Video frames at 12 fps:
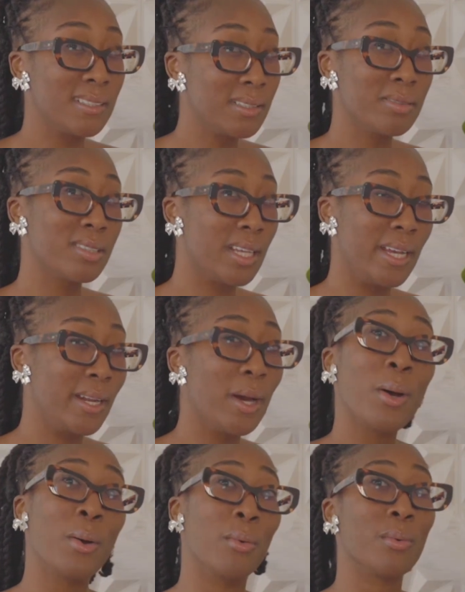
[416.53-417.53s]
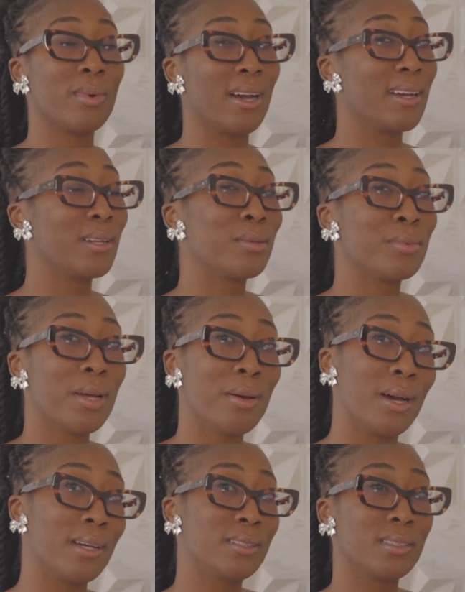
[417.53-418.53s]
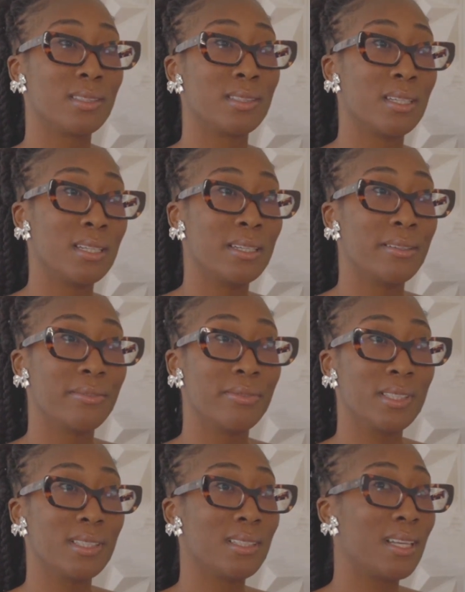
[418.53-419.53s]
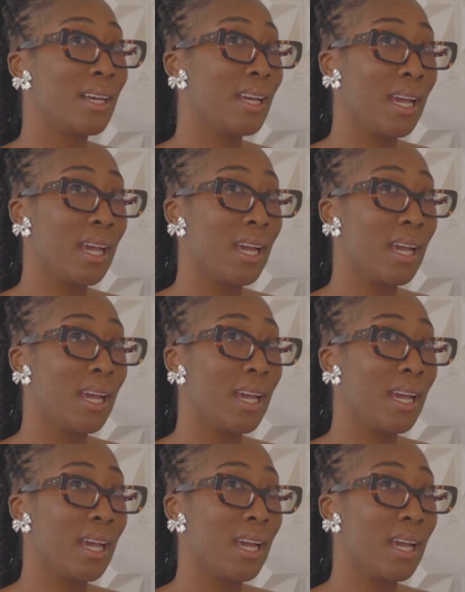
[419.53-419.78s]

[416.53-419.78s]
might still say no. I don't know. I just feel